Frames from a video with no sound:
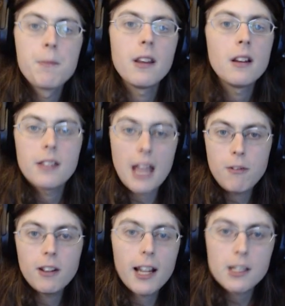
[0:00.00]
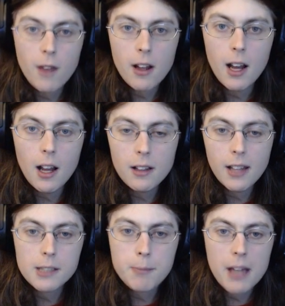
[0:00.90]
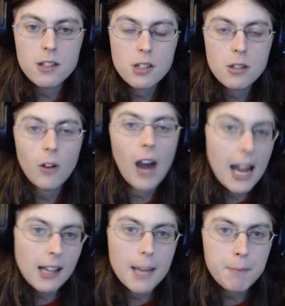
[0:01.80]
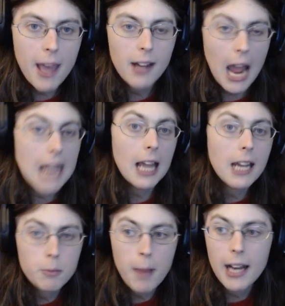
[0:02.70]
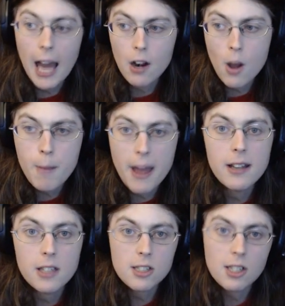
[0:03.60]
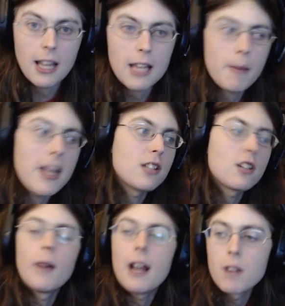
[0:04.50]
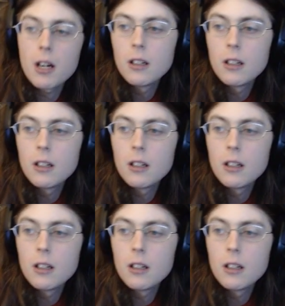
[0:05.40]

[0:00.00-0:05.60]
David likes Ben too. I like Ben. I liked Ben. I don't know. Ben doesn't like me, so whatever.